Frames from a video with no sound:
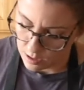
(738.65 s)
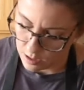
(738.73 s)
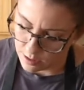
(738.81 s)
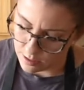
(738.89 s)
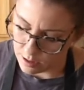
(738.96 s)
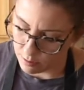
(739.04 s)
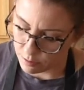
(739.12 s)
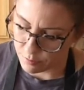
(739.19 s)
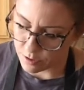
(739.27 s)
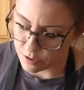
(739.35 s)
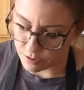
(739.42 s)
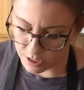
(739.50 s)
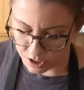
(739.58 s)
And that
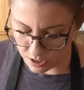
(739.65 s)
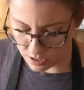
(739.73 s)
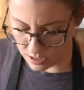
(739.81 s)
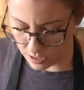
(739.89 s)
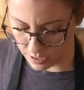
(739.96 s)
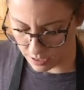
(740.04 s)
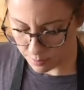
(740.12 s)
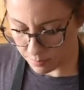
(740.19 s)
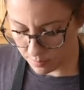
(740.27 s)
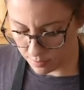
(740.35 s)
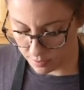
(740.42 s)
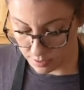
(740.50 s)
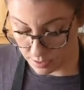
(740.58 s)
refrigeration time,
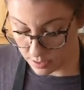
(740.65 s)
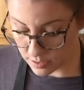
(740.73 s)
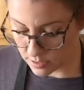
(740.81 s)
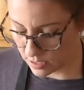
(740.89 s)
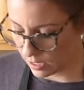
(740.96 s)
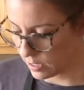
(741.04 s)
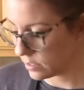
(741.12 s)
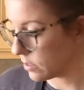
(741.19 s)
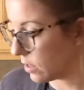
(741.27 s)
in this case,